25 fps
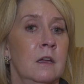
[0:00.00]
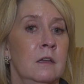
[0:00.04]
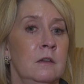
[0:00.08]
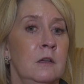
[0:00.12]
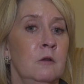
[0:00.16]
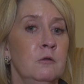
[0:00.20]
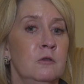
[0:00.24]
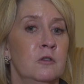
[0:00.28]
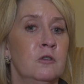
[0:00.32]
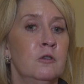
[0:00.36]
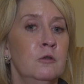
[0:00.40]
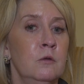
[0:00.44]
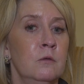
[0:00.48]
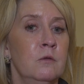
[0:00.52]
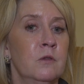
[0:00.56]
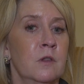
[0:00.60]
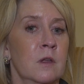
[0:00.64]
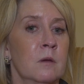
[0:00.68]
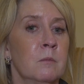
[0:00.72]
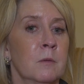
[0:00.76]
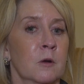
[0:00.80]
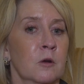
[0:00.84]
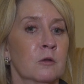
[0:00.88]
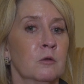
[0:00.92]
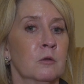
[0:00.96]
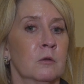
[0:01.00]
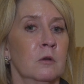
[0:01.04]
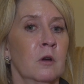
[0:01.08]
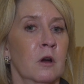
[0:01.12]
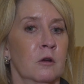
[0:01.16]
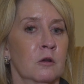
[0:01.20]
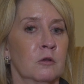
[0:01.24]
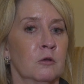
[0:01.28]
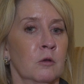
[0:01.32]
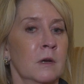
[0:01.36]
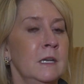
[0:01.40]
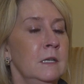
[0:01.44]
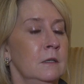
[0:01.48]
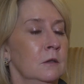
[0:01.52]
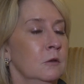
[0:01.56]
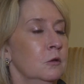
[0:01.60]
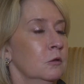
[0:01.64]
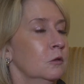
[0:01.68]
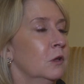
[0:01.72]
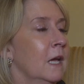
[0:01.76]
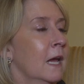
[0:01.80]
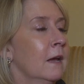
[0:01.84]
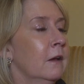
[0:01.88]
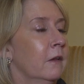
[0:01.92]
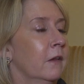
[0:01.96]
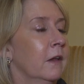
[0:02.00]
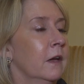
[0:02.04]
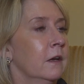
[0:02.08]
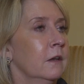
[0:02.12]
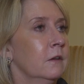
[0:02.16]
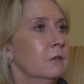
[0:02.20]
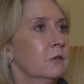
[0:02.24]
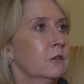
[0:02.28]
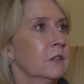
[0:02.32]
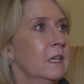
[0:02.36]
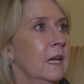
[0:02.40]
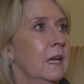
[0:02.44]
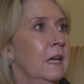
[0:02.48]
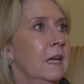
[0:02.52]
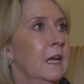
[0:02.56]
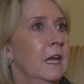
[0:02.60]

2 of them are great and good allies.